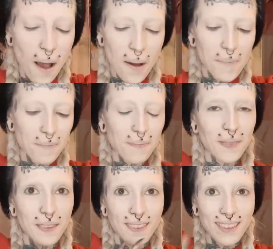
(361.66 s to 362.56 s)
um
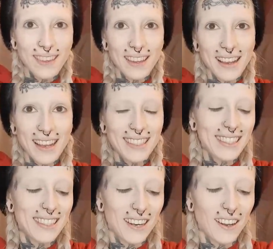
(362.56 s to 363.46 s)

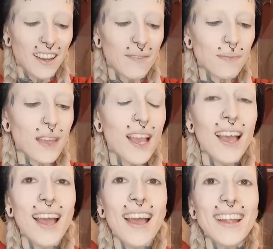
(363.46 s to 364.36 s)
stunning.
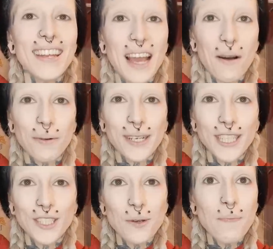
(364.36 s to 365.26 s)
Now we're
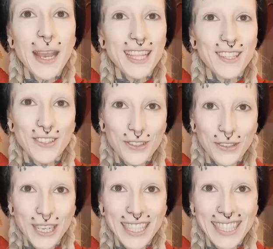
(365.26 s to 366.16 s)
gonna do Paint the
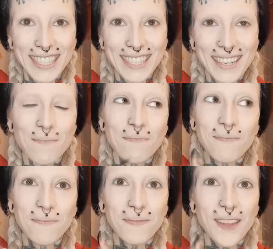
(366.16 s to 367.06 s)
Streets.
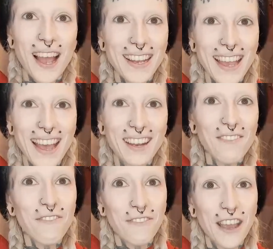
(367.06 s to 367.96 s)

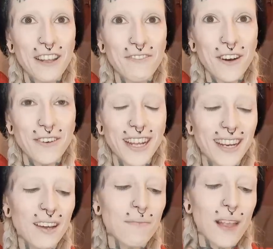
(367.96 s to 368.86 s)
Again, fan
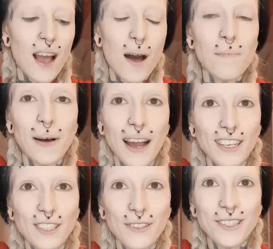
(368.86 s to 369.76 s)
voted, um, but
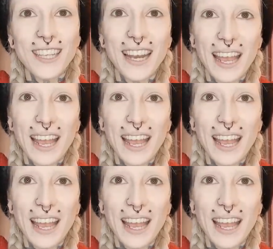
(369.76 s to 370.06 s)
I chose the